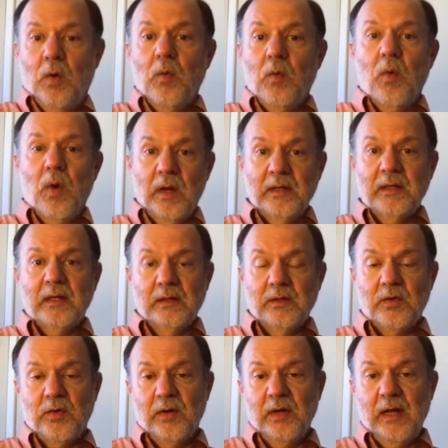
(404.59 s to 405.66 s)
one
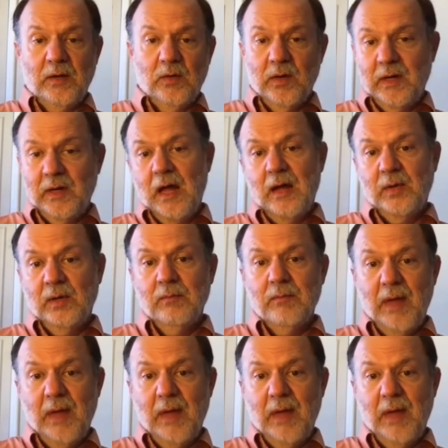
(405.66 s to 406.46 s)
can create origami